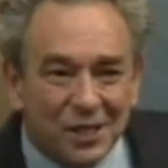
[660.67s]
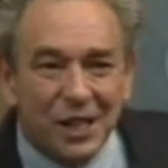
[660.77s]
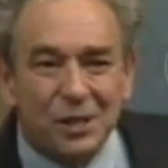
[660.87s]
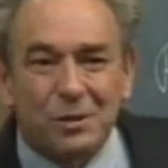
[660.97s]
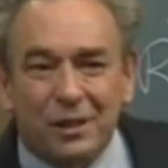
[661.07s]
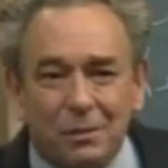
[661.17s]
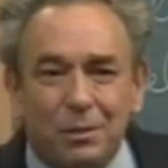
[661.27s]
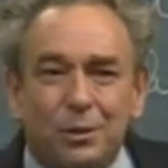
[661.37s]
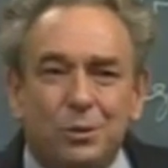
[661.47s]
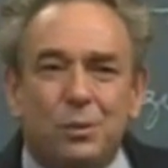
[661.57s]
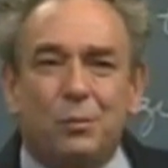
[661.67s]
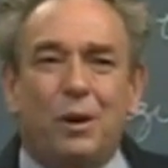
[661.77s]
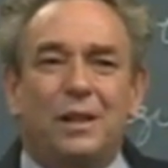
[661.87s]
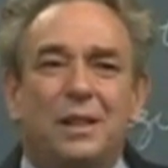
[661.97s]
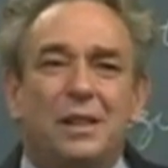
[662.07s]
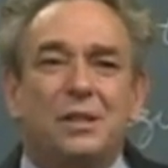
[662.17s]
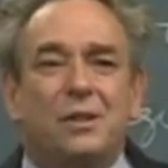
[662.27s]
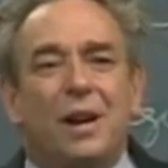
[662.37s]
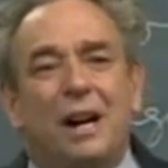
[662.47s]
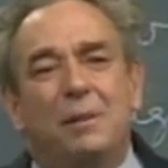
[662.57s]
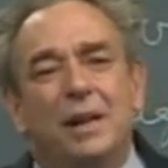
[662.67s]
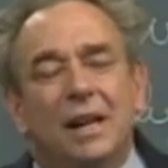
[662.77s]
century liberals were wont to describe it,